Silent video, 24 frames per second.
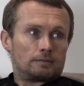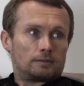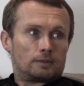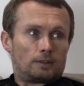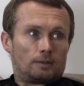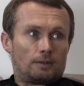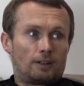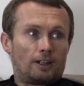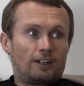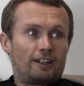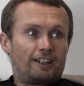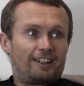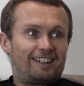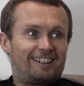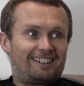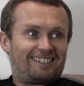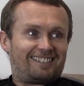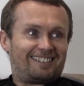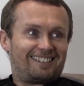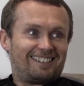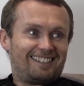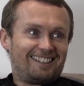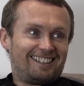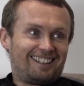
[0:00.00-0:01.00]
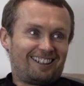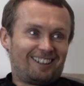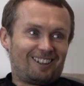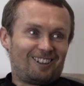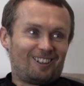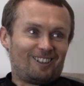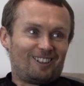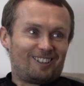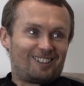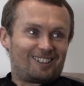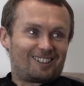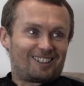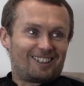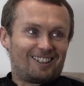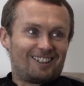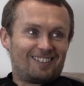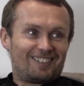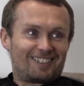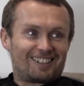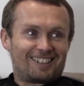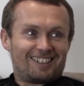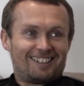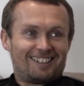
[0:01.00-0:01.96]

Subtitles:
to ride a lot of the times.